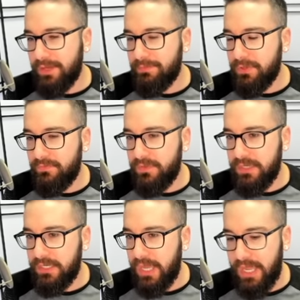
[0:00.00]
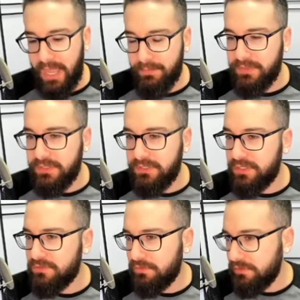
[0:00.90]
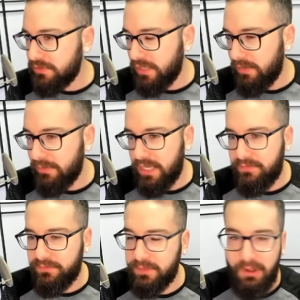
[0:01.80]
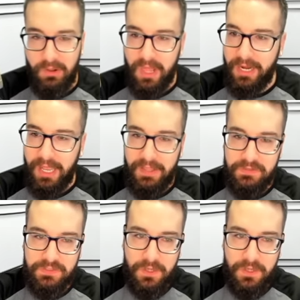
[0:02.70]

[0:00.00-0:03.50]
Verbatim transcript: He moved the embassy to Jerusalem. He gave him the Golan Heights.